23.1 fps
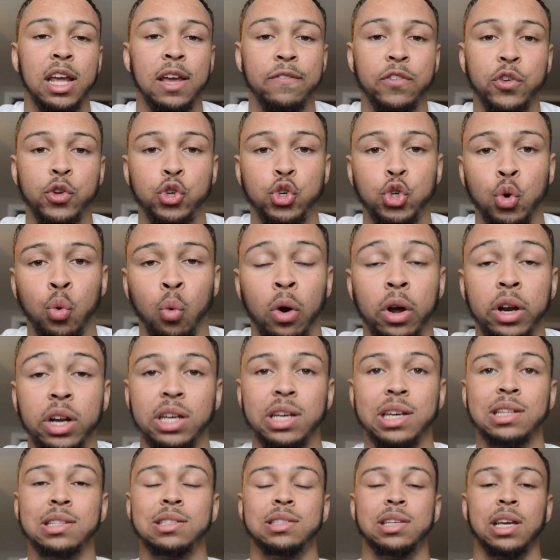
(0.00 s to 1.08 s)
if you do want to
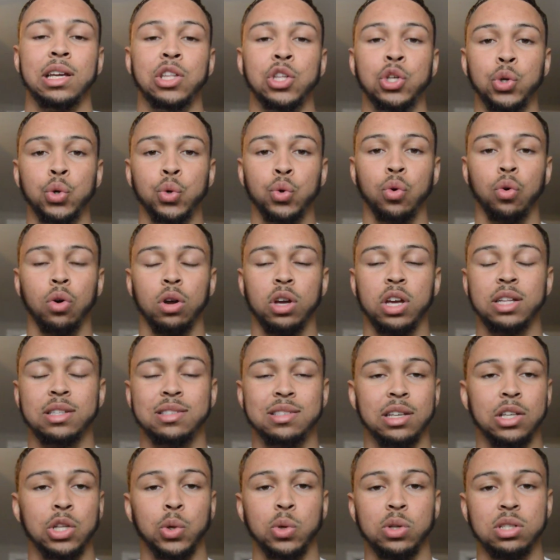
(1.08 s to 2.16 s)

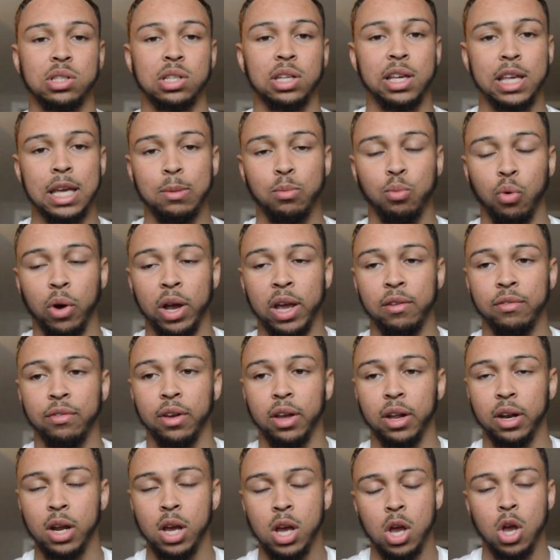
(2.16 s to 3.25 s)
continuously keep
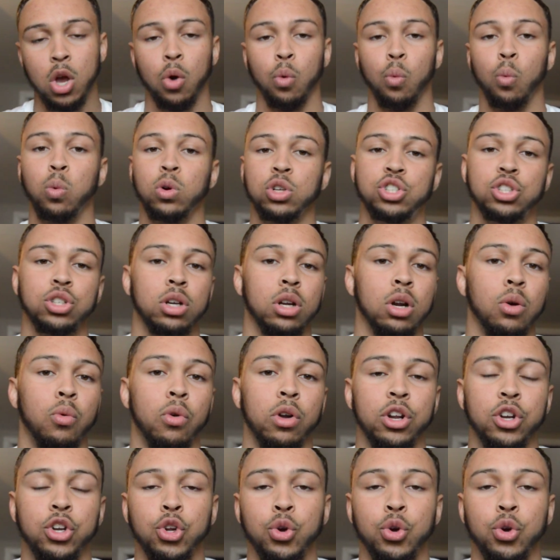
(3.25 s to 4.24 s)
waving, what you're gonna want to